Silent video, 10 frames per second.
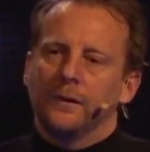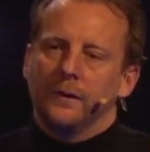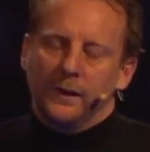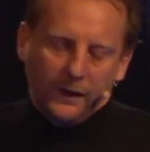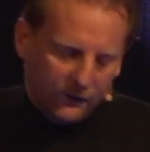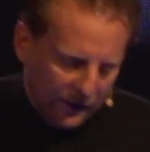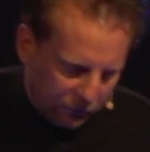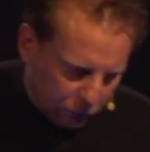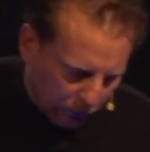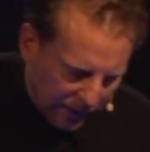He takes
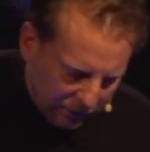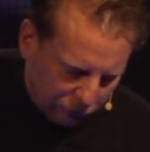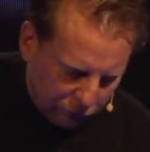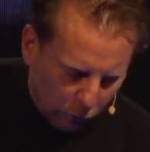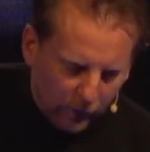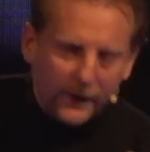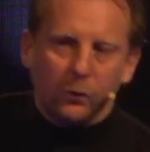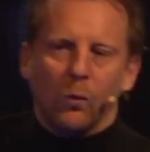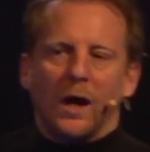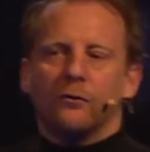great joy
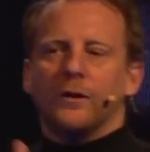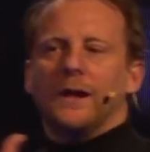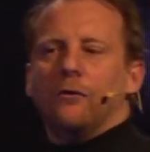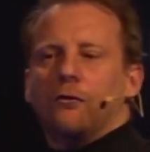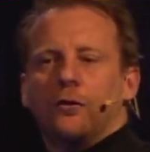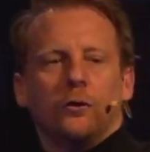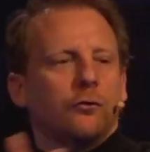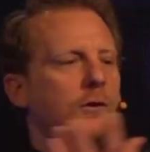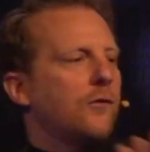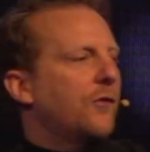in watching his
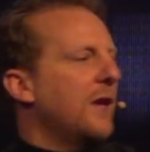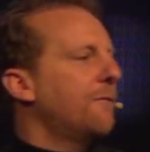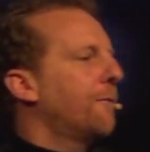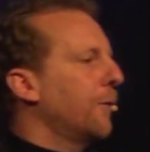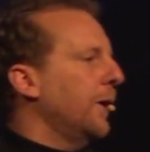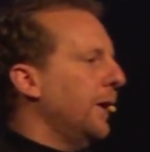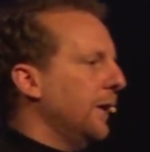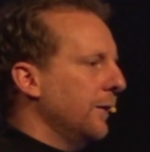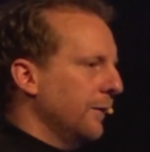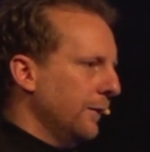children set
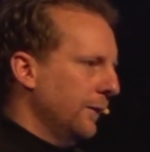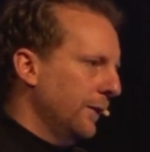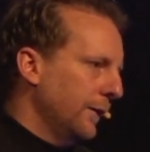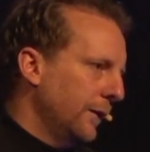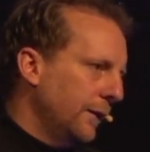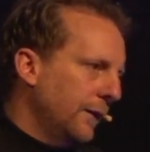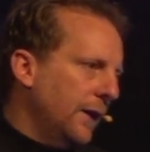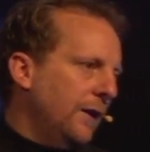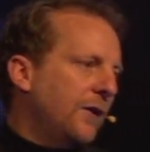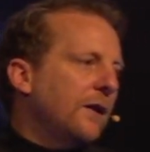free.
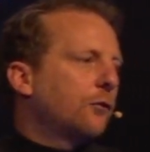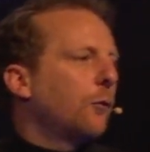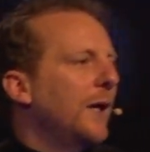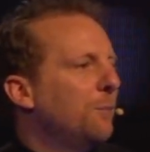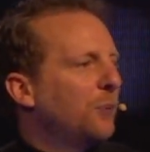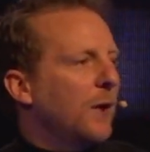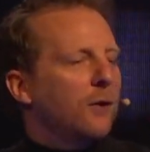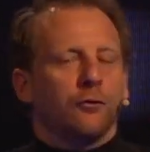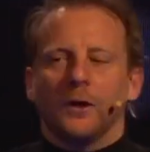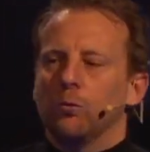He takes great
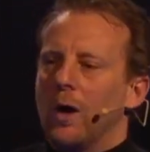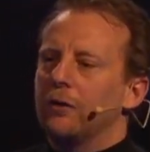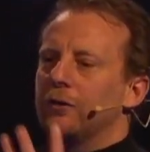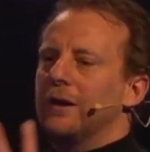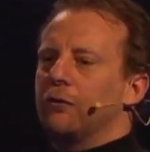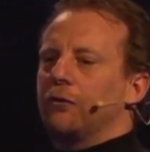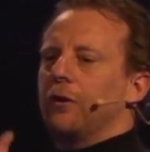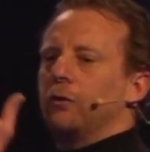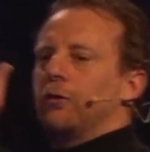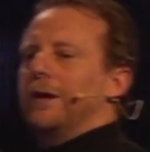pleasure in watching his children